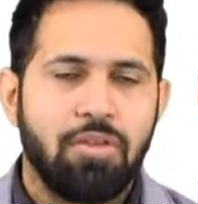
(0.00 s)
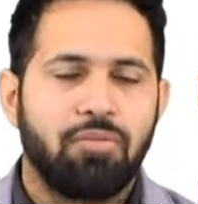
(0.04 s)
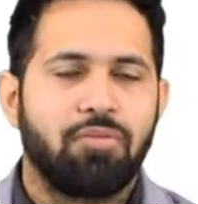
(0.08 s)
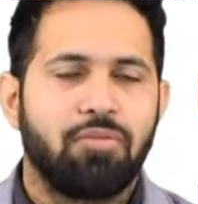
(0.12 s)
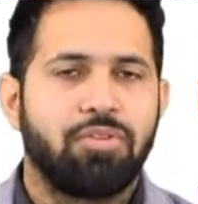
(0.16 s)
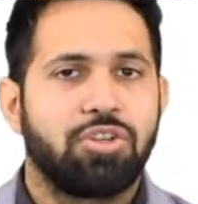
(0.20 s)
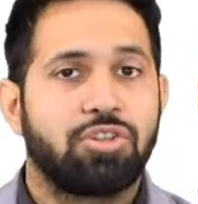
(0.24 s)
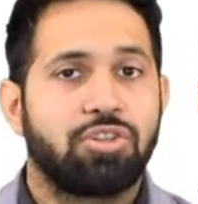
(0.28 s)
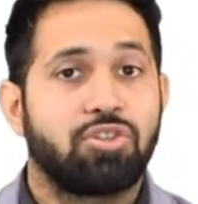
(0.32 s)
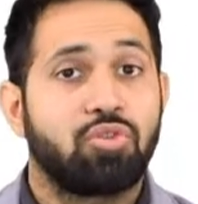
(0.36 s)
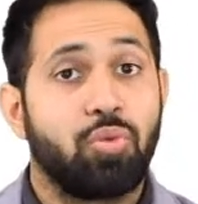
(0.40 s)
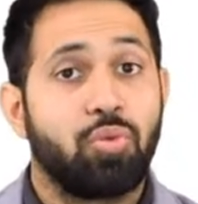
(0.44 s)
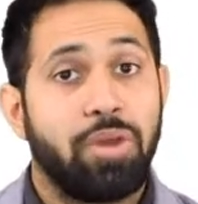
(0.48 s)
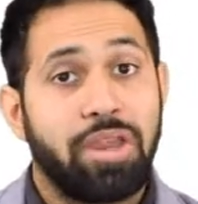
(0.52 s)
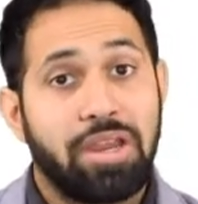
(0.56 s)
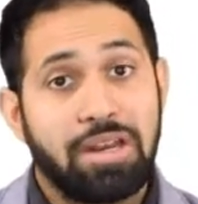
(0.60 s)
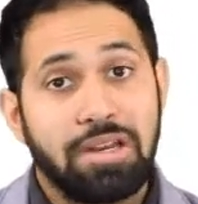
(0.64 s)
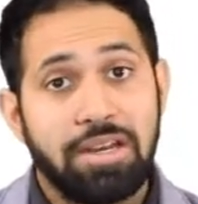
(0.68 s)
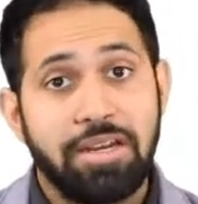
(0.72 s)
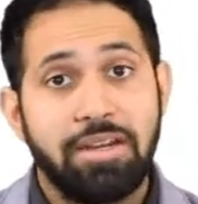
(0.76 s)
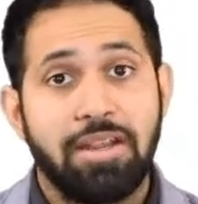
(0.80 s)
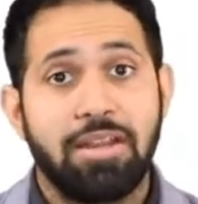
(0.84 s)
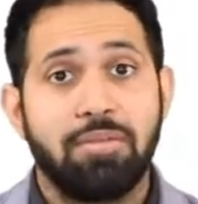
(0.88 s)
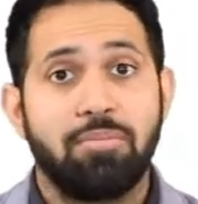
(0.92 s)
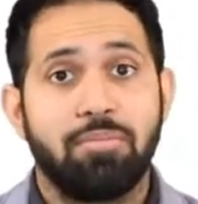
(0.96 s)
which is
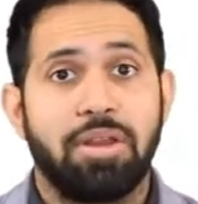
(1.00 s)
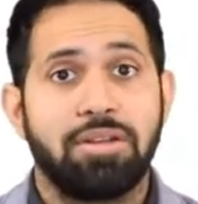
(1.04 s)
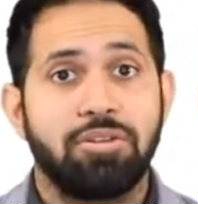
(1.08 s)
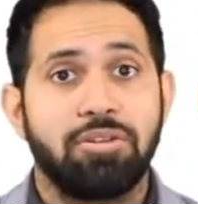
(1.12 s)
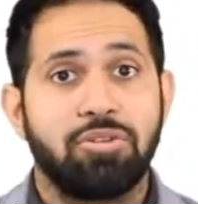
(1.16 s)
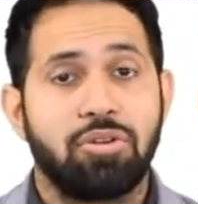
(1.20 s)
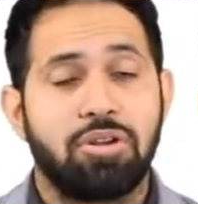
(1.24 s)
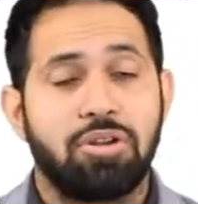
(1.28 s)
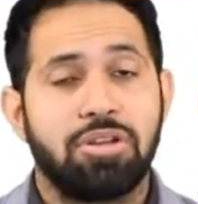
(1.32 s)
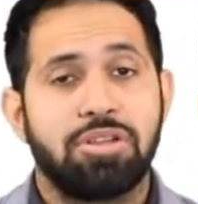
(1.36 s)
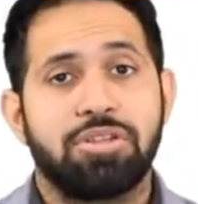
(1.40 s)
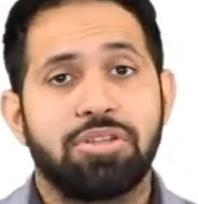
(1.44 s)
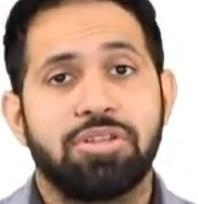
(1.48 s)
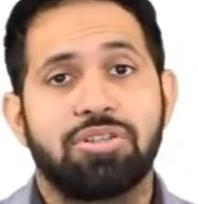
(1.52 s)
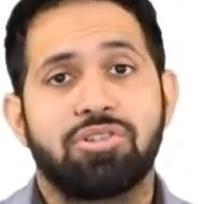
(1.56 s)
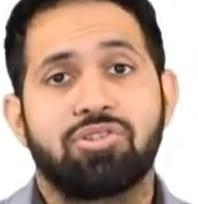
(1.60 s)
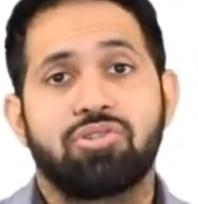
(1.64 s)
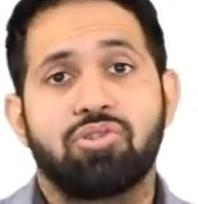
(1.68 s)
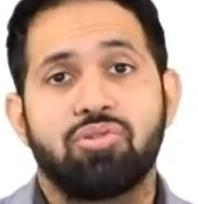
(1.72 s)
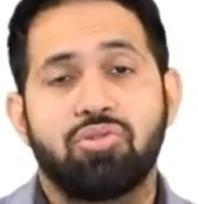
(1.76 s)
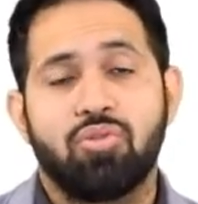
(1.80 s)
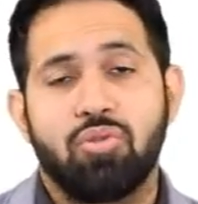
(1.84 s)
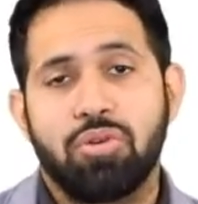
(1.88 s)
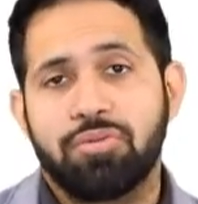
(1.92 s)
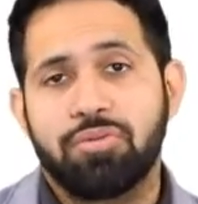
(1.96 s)
quickly done by neurologists
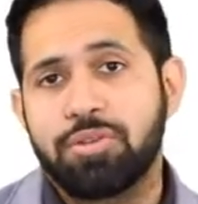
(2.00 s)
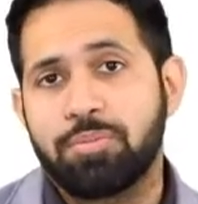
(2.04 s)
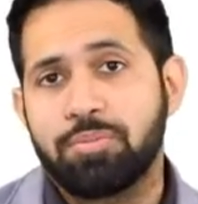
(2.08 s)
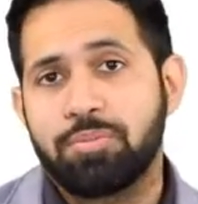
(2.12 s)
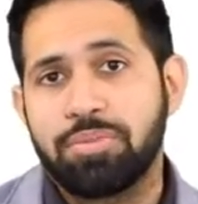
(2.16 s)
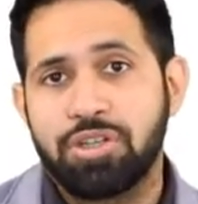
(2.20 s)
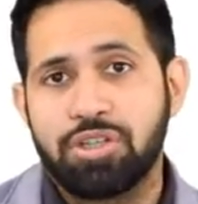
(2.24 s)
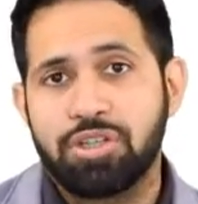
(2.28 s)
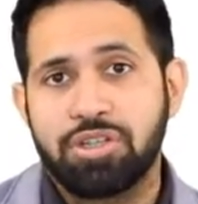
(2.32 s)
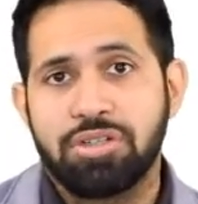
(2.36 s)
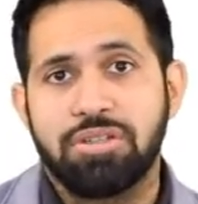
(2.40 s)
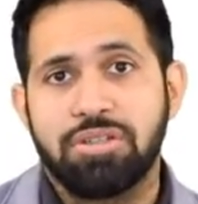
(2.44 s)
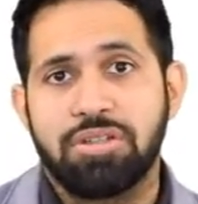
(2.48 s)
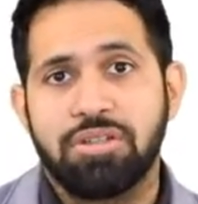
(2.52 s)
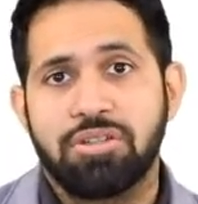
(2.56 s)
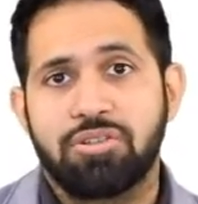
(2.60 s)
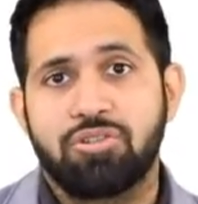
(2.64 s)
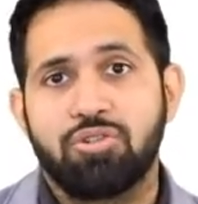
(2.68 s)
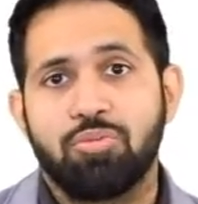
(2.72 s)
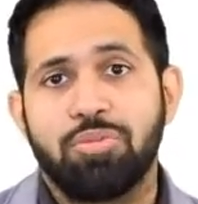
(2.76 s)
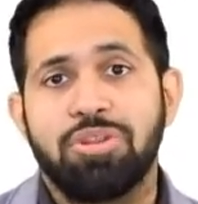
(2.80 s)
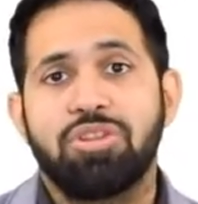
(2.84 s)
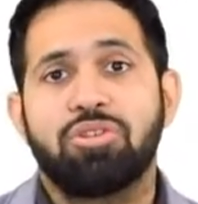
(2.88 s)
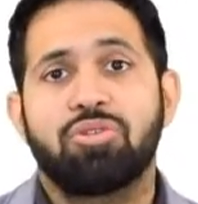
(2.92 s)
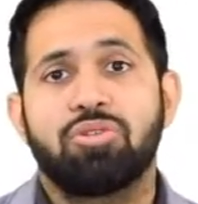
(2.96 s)
to know if the patient needs
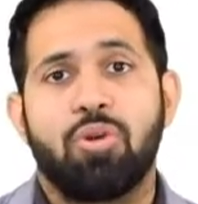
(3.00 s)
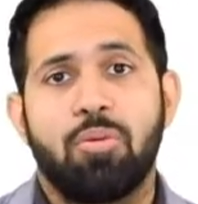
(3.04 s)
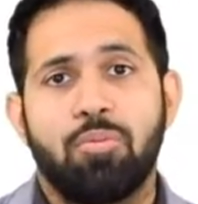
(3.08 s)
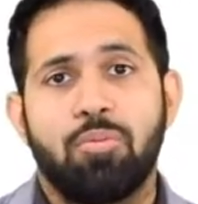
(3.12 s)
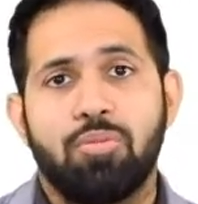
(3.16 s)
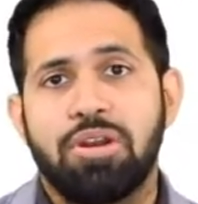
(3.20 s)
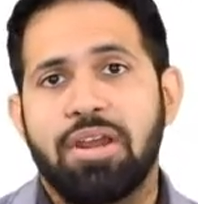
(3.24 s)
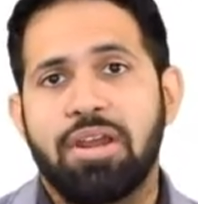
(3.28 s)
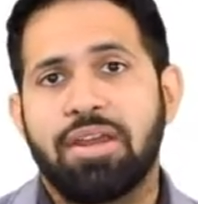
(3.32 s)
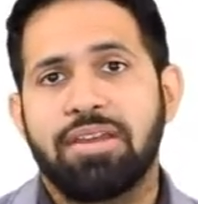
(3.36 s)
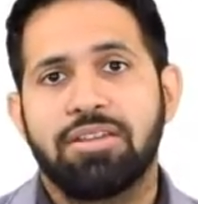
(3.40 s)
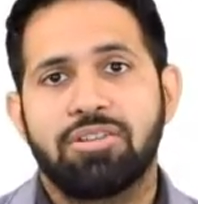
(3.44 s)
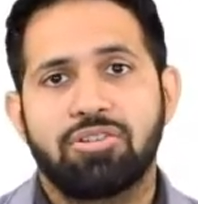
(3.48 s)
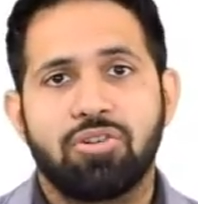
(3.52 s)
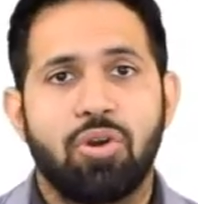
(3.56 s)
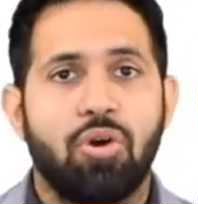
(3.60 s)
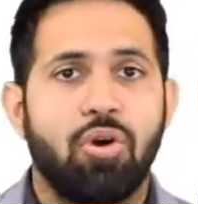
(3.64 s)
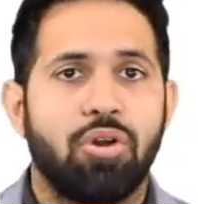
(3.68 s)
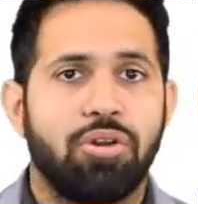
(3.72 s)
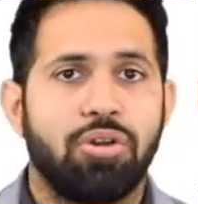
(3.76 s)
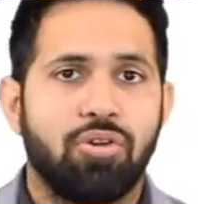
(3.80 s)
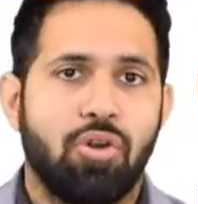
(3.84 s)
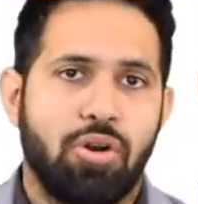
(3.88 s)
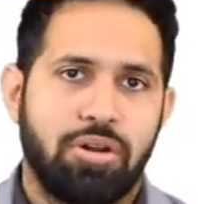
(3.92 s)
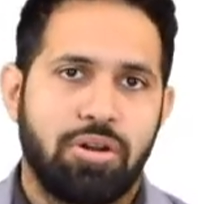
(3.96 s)
to be thrombolyzed
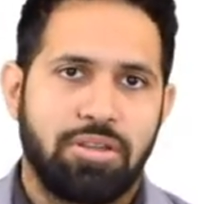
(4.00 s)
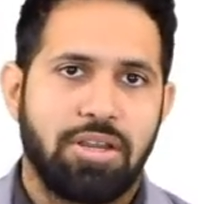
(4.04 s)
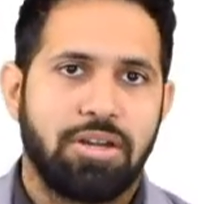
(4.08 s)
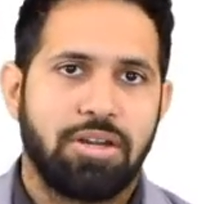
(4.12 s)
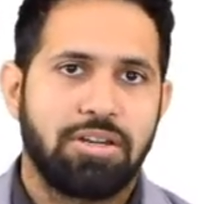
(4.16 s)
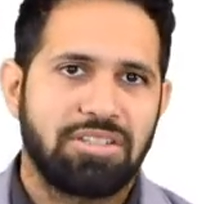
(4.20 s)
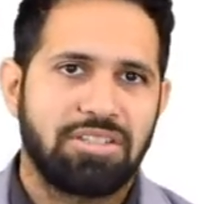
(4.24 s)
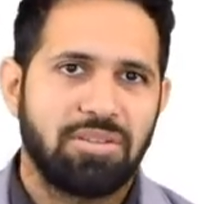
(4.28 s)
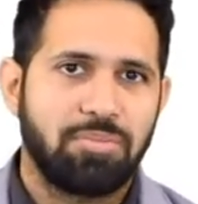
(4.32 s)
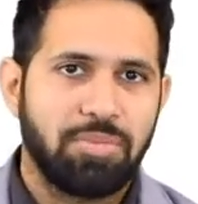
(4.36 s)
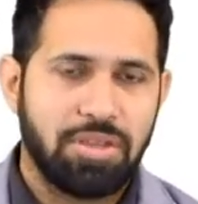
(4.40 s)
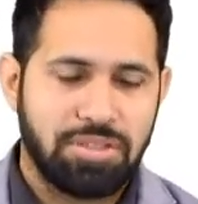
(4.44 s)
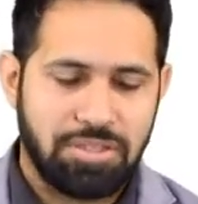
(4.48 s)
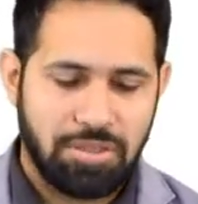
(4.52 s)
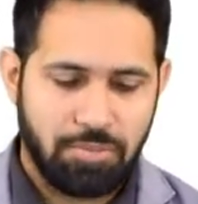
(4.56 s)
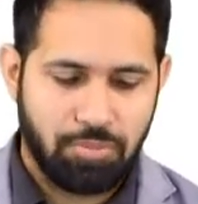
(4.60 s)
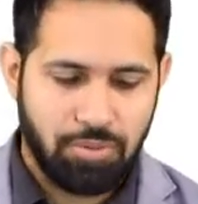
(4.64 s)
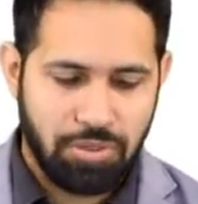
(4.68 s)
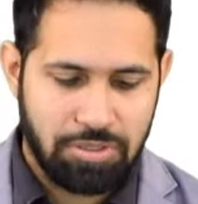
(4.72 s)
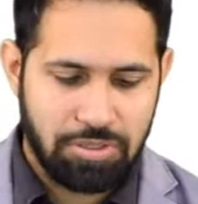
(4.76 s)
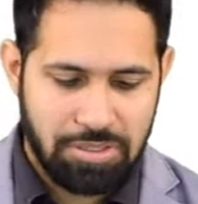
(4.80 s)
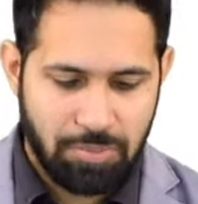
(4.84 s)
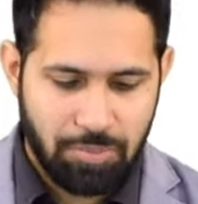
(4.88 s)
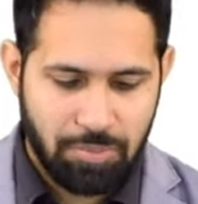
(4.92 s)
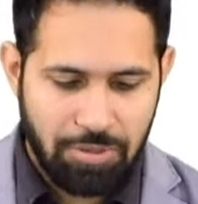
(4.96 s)
or not. That is the basic
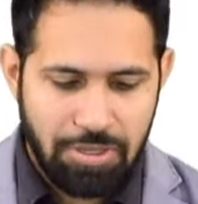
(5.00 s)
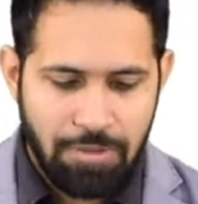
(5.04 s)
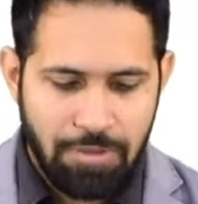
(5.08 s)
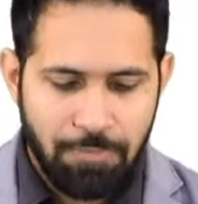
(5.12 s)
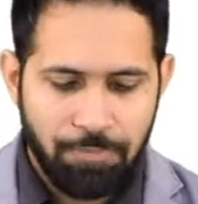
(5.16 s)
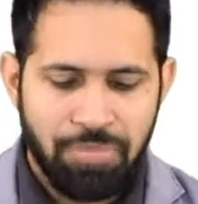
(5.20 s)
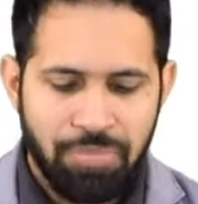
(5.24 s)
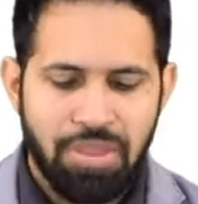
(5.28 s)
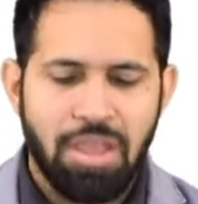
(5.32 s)
principle.